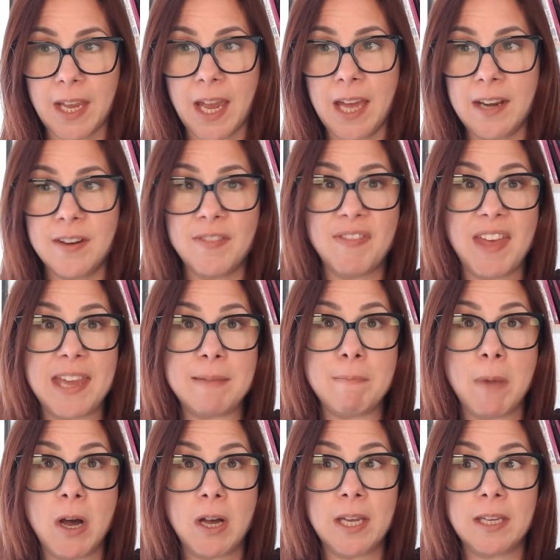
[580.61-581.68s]
And they
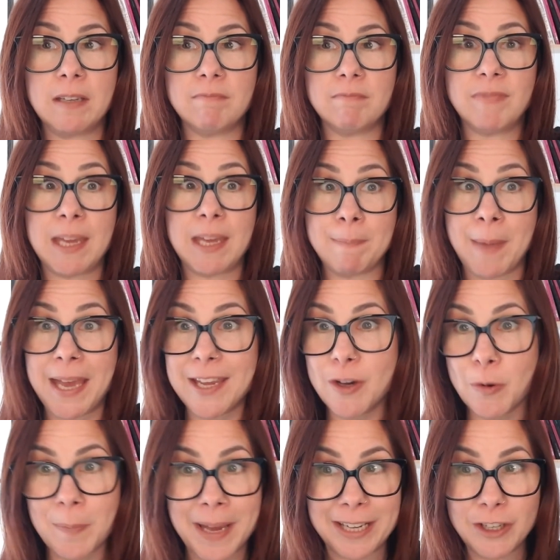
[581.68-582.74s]
may
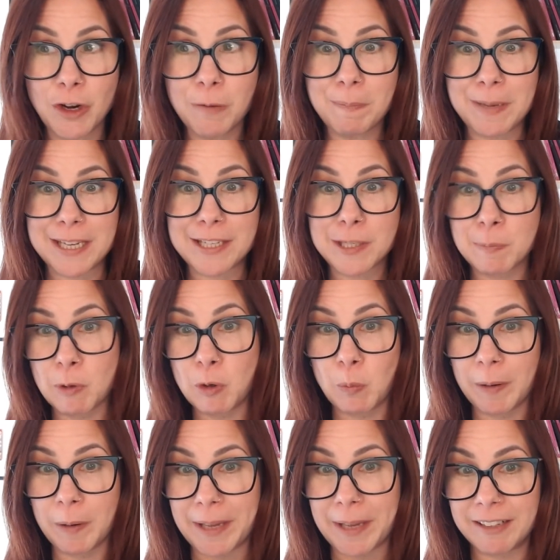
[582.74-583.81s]
or may not be a small
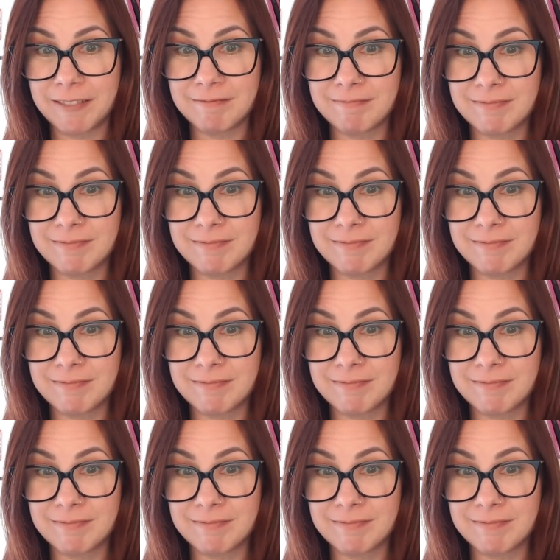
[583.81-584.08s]
woman.